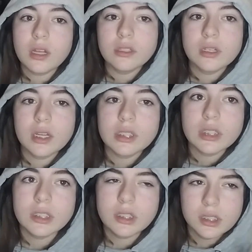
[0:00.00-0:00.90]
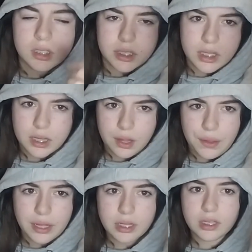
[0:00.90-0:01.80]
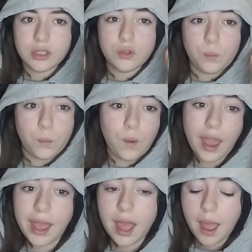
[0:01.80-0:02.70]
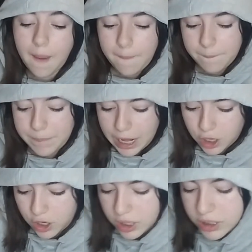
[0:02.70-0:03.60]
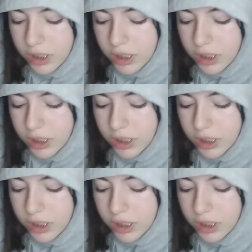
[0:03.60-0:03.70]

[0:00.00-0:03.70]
As you guys can see, the lighting is way better because